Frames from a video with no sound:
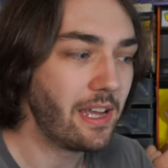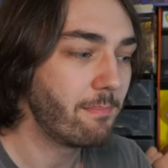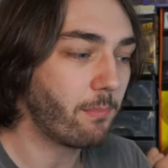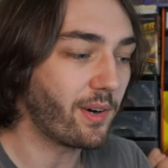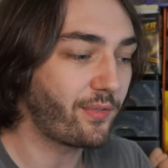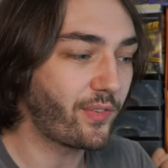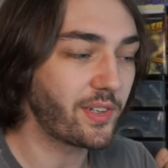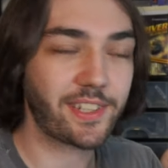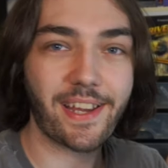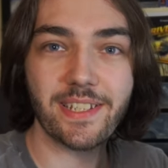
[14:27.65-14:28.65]
more
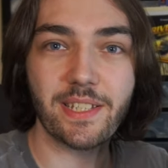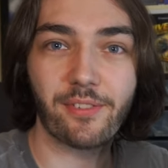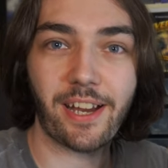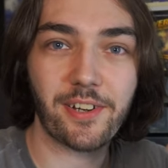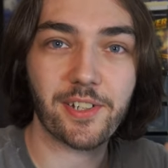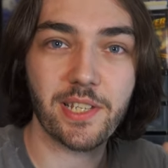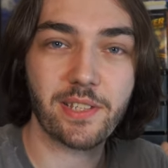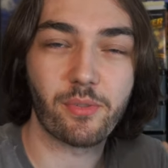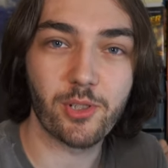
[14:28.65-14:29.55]
fun cast of characters